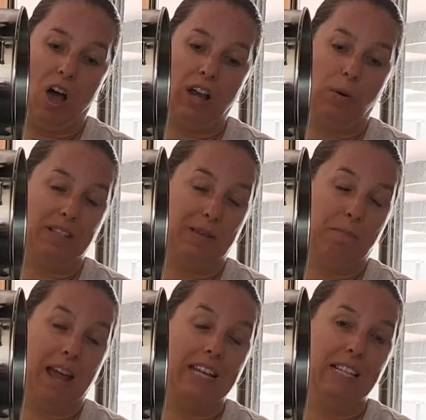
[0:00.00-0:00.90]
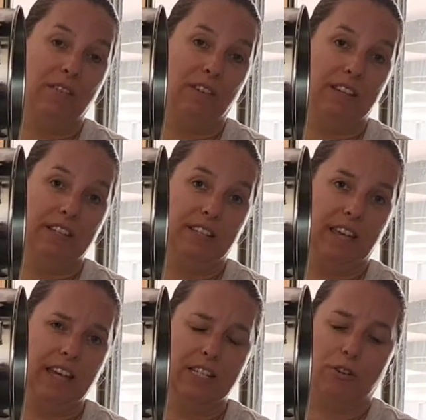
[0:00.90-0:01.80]
I know it's amazing for your
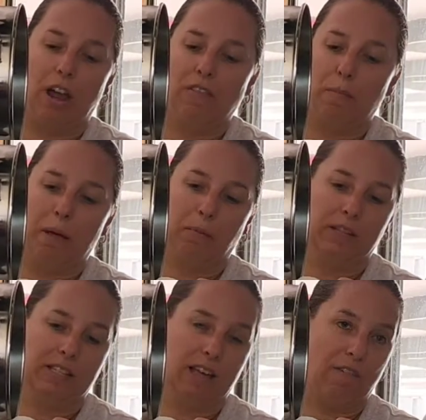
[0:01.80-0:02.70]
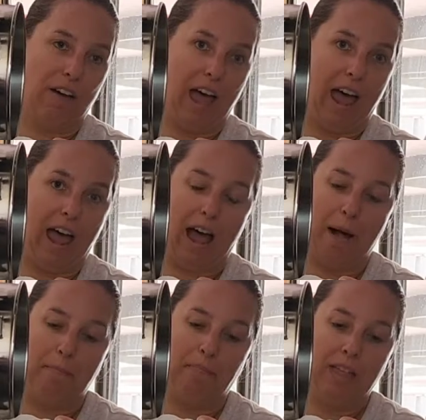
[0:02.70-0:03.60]
skin. It's great for people that suffer
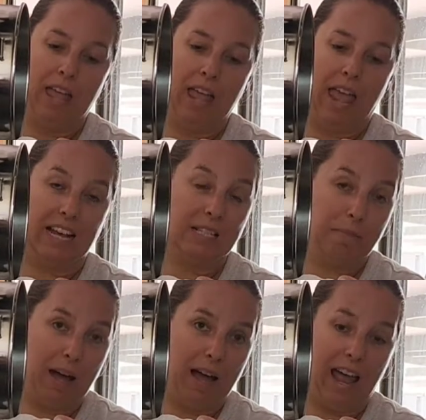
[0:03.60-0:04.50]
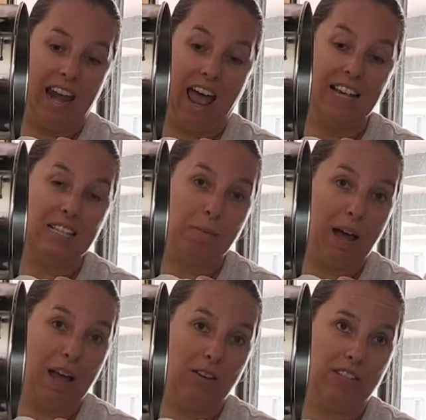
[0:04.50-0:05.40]
eczema and
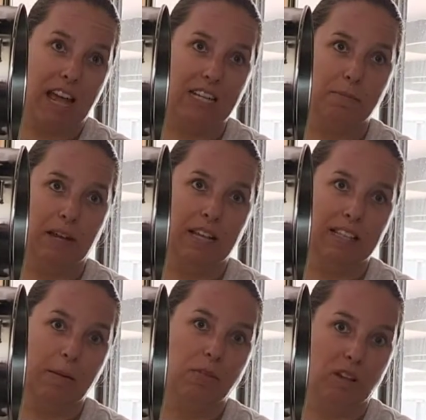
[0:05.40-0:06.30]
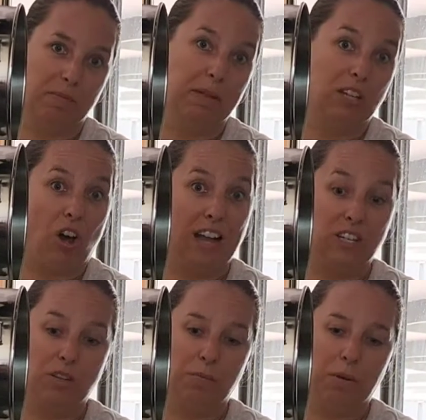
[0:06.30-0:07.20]
asthma, because asthma can sometimes be
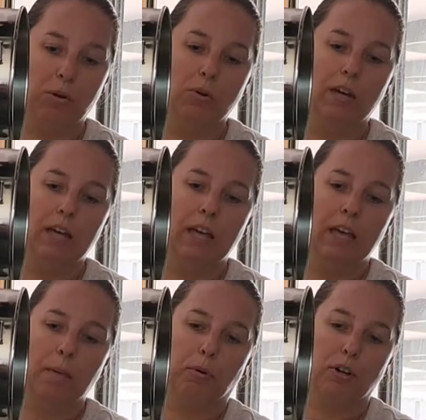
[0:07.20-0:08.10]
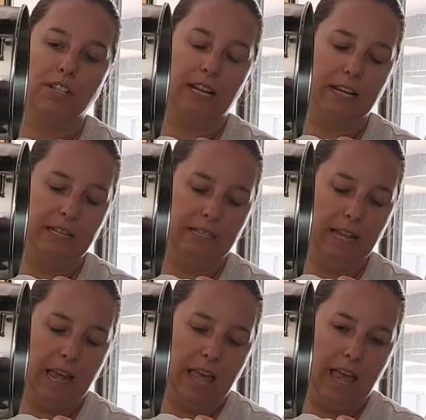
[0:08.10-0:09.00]
tied to milk
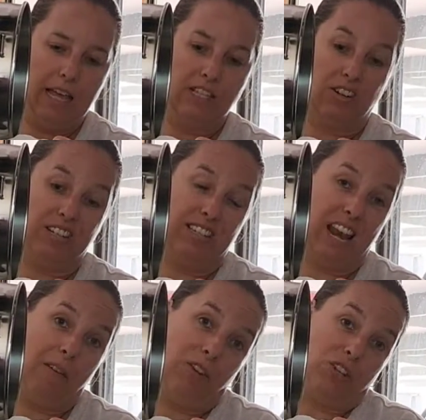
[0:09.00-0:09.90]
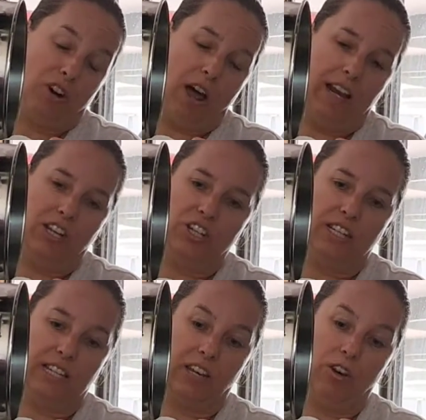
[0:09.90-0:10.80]
proteins. So I just said, have you tried it? And she
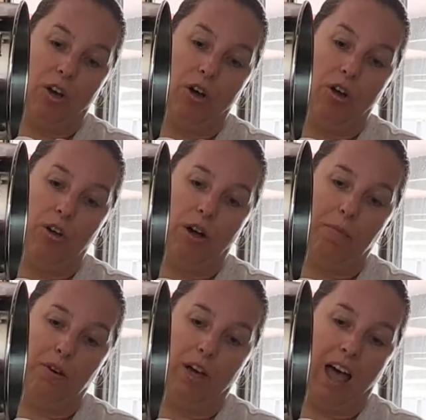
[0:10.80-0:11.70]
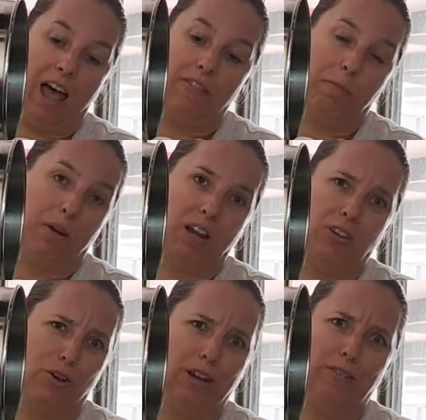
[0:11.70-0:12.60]
said, no, I haven't, but I
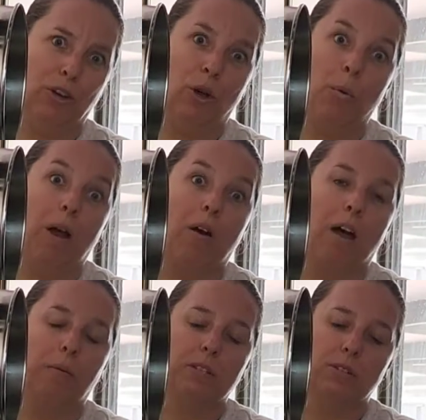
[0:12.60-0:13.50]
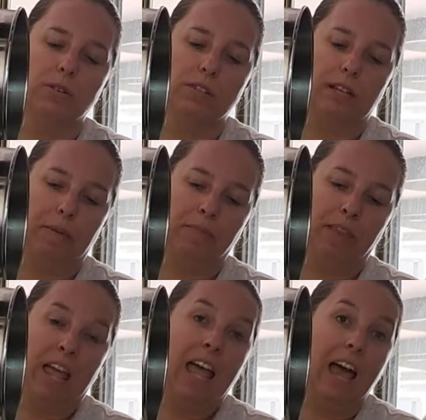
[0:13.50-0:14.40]
don't even know where I would source it.
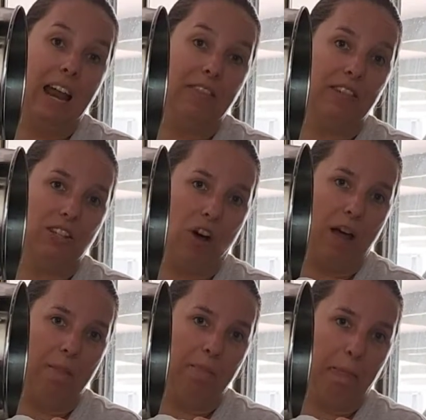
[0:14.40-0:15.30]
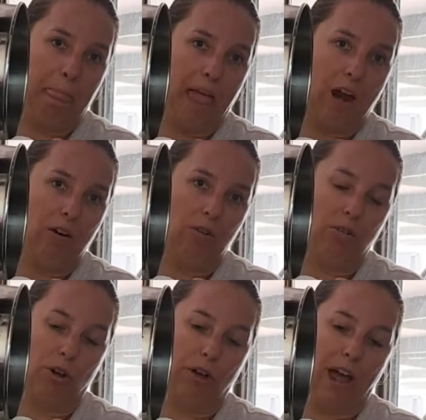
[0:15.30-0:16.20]
And at the time, our
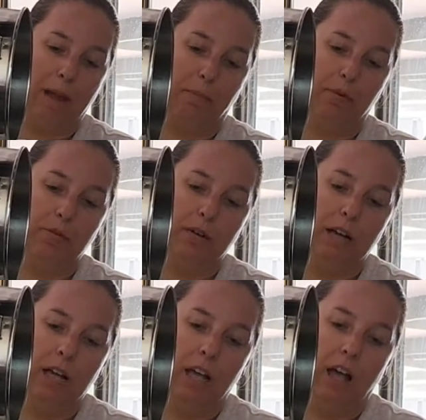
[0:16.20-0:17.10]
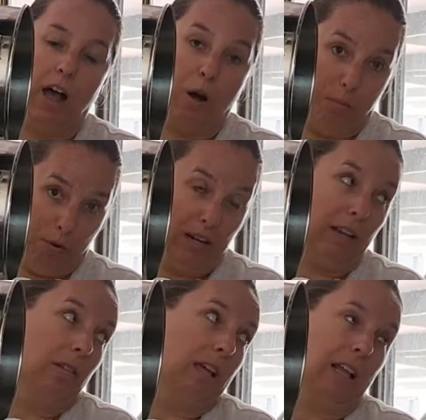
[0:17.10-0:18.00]
old goat April, I'll put a
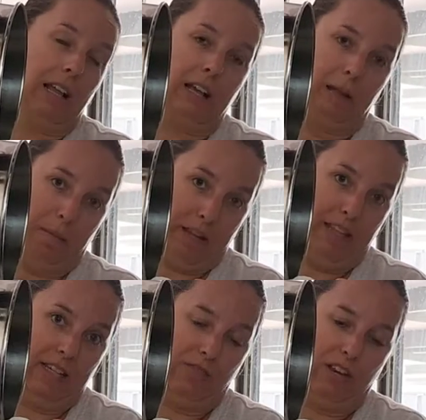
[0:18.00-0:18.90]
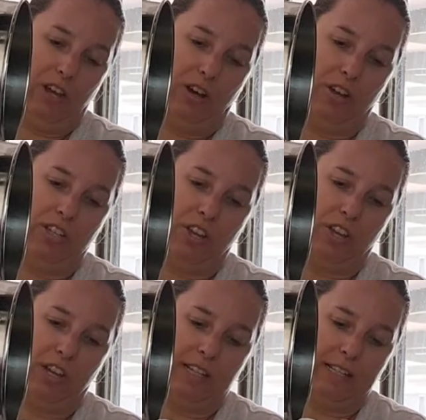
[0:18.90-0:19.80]
little clip in this video so
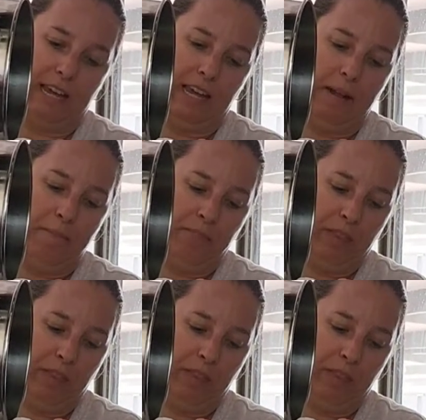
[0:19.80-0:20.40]
you can see.